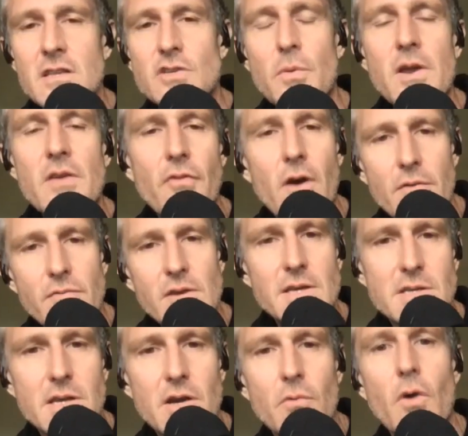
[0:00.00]
the 25 years
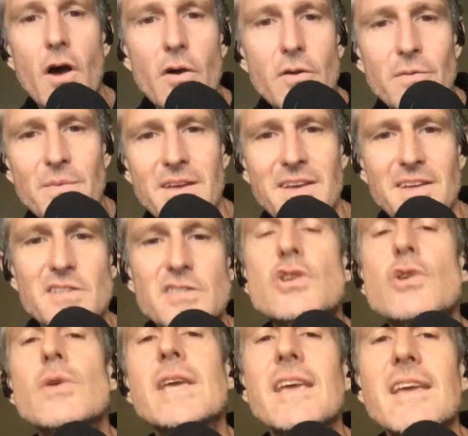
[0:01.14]
in a row
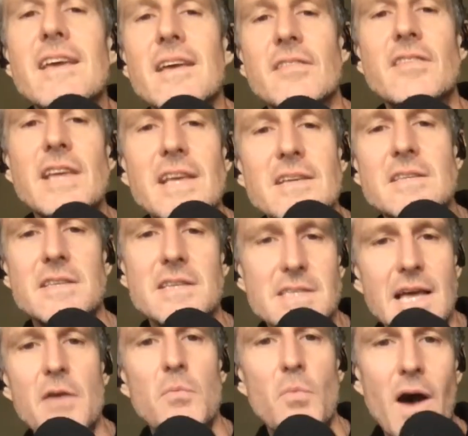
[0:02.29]
doing things the
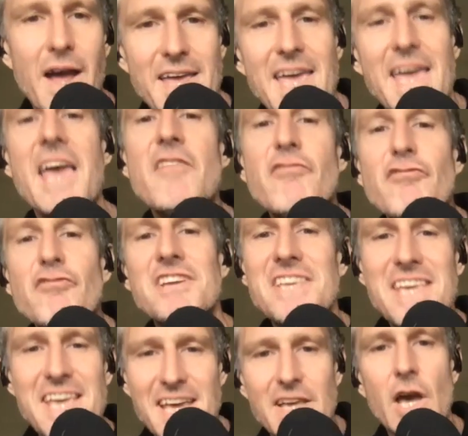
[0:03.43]
same way every
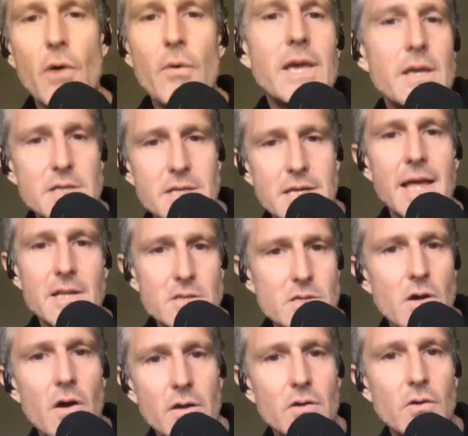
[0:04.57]
year going into that
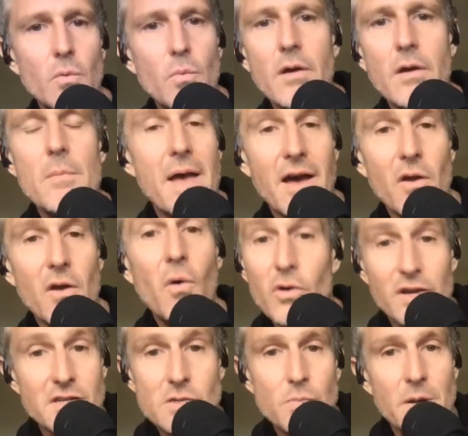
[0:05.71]
cycle where about
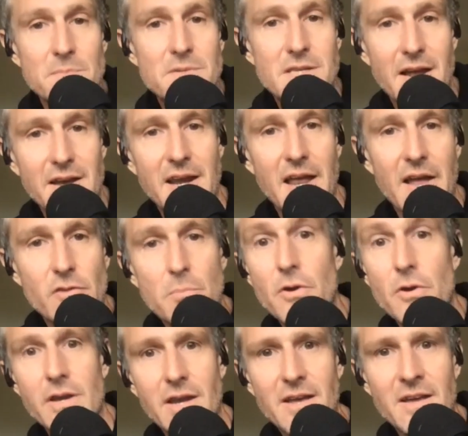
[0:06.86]
august when i'm starting to have to put
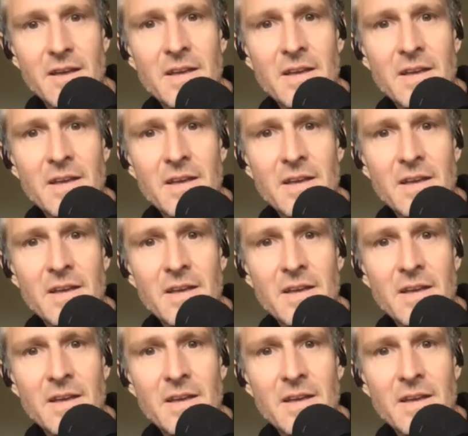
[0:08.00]
in a